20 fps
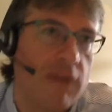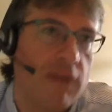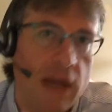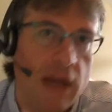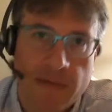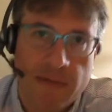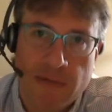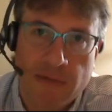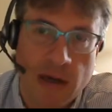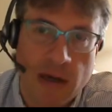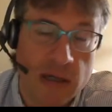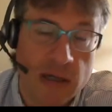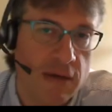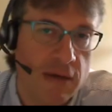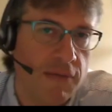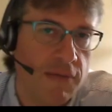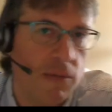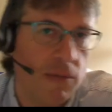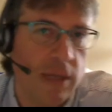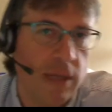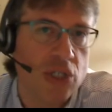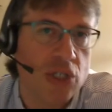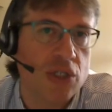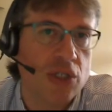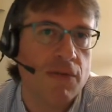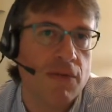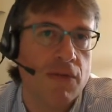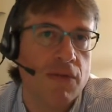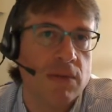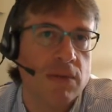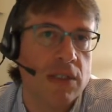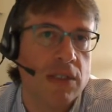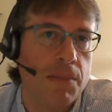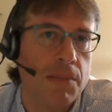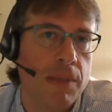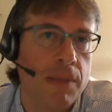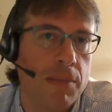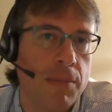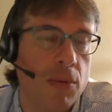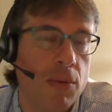I've gotten information from some
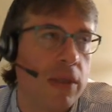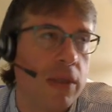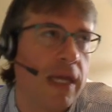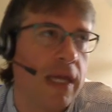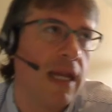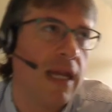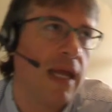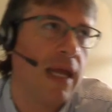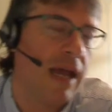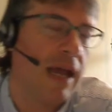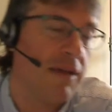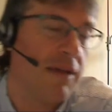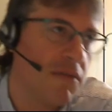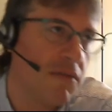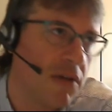people that have